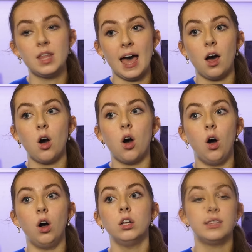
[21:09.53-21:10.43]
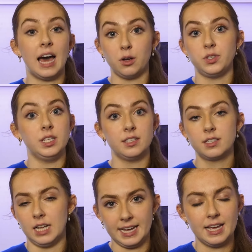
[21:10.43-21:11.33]
There are
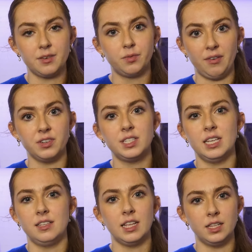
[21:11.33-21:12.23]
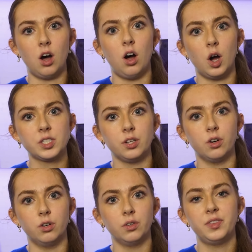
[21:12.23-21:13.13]
thousands, like it references in the article,